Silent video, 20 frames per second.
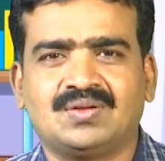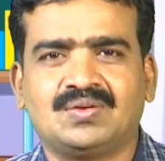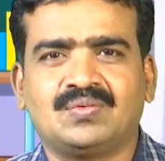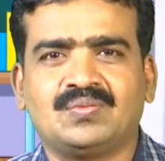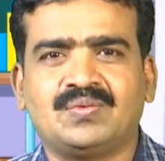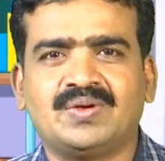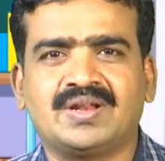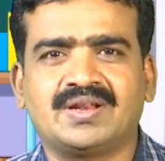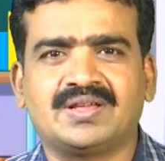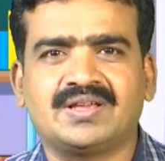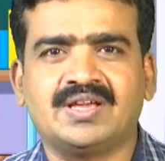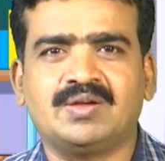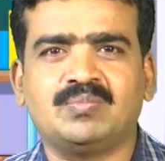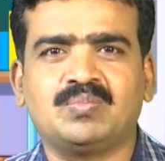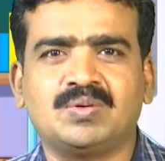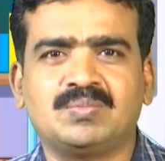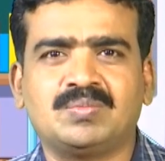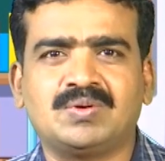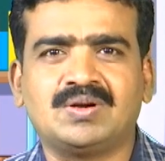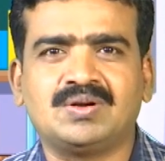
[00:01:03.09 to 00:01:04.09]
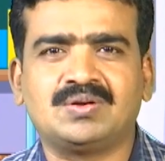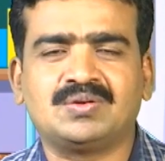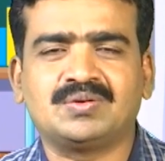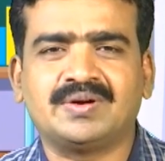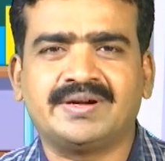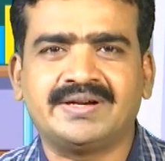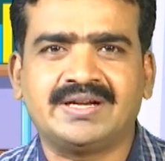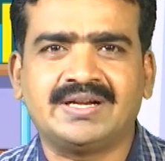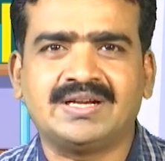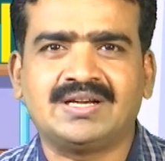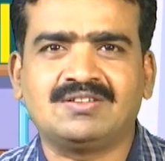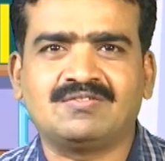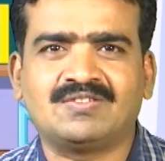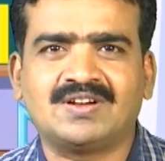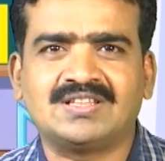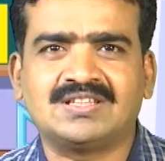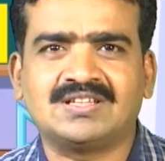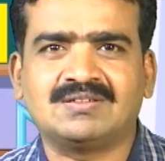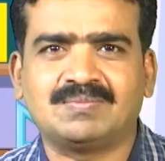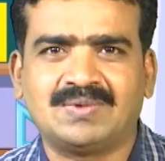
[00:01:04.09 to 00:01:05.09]
We are capable to identify
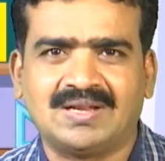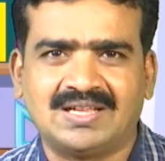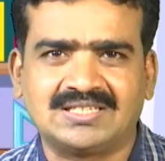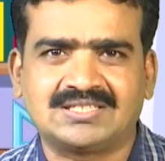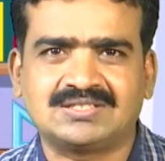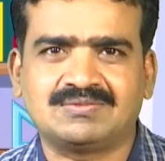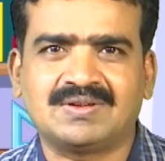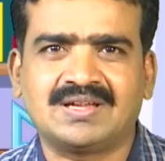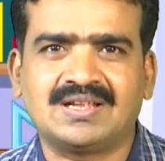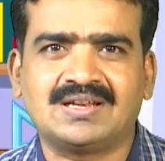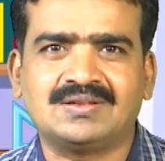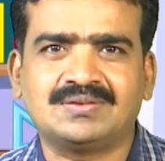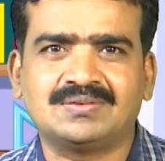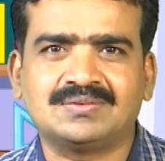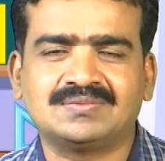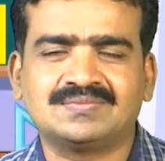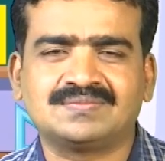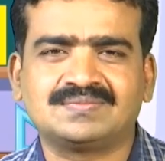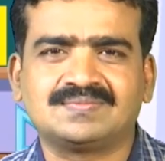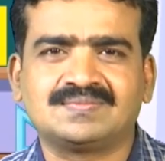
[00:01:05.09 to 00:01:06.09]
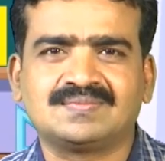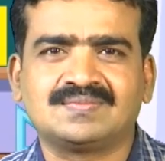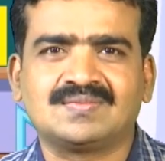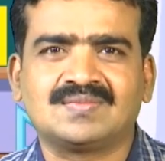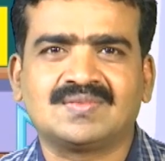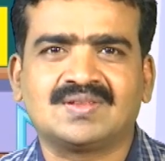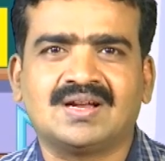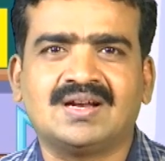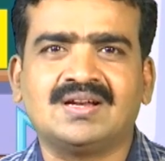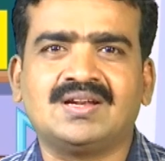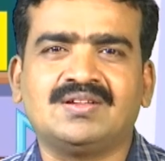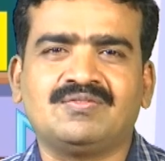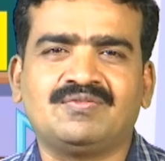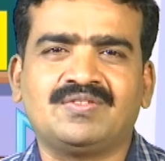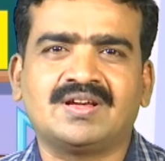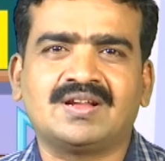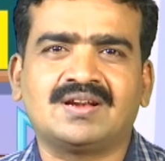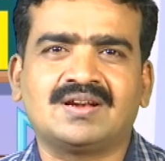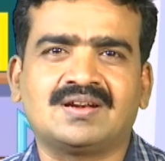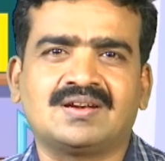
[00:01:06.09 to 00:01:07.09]
the place value, and if
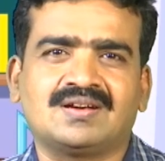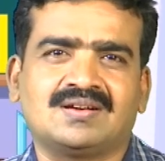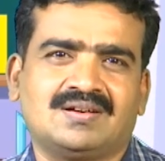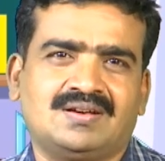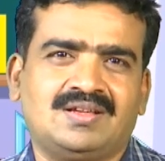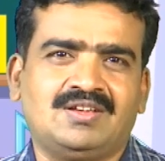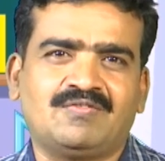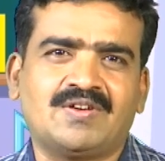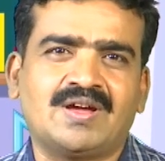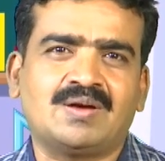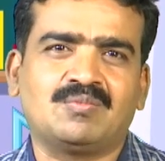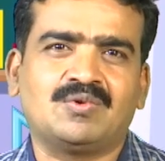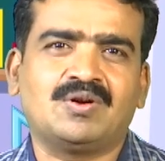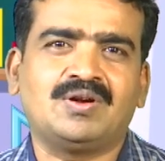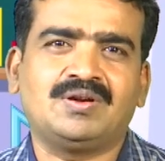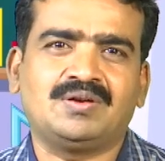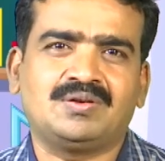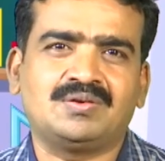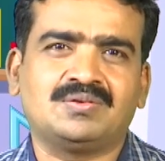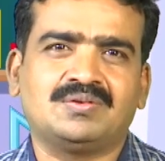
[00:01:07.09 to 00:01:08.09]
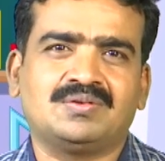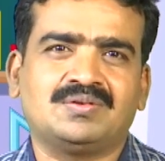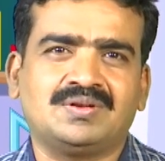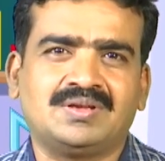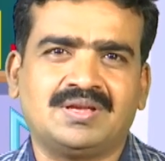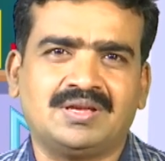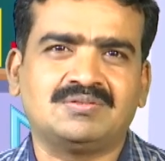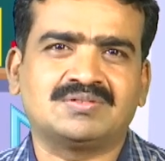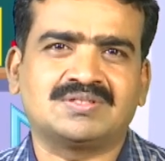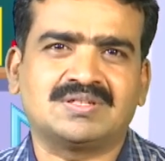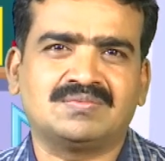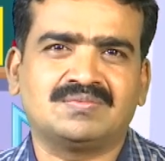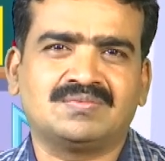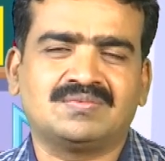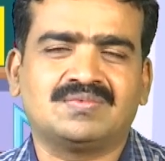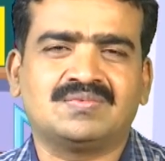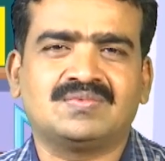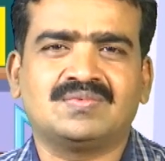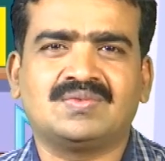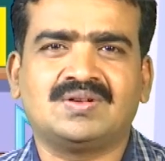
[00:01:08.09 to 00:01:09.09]
I am going to give some
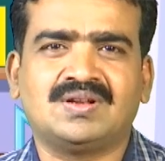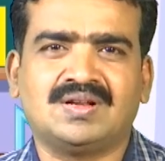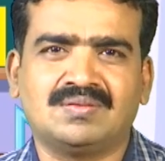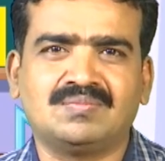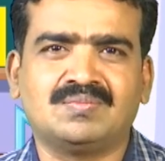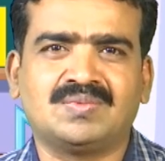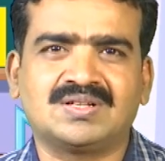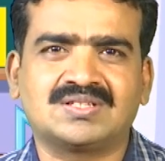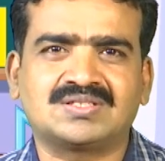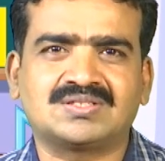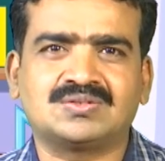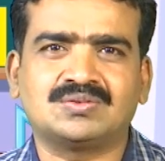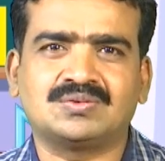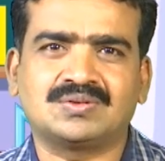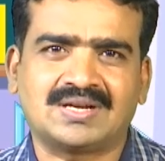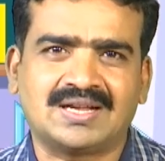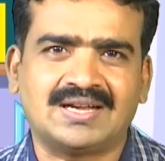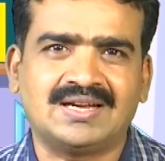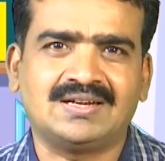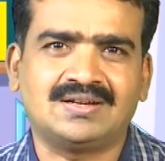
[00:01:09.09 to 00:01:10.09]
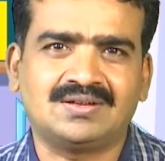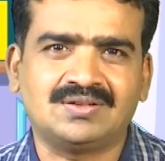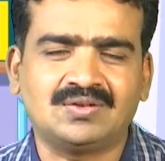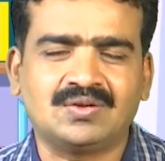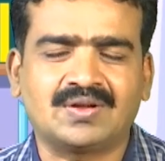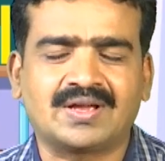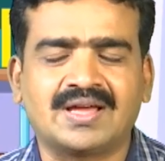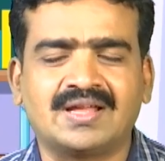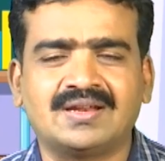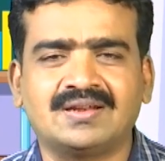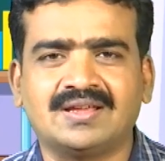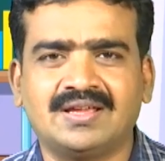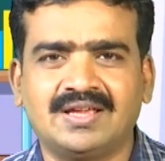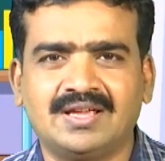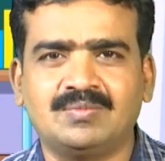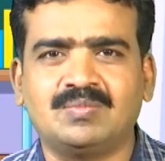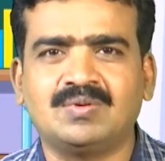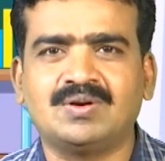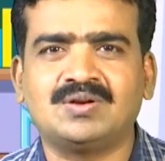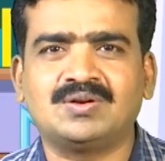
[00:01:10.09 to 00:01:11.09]
numbers to write, you can
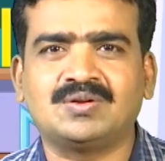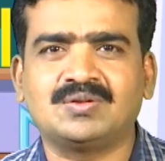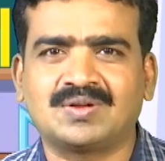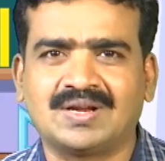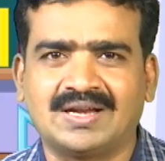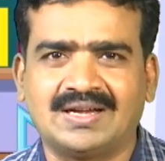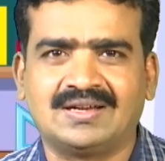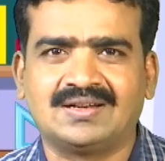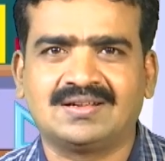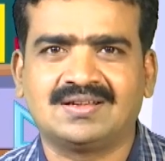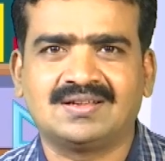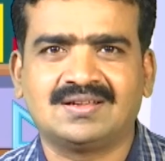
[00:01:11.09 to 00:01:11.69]
able to write.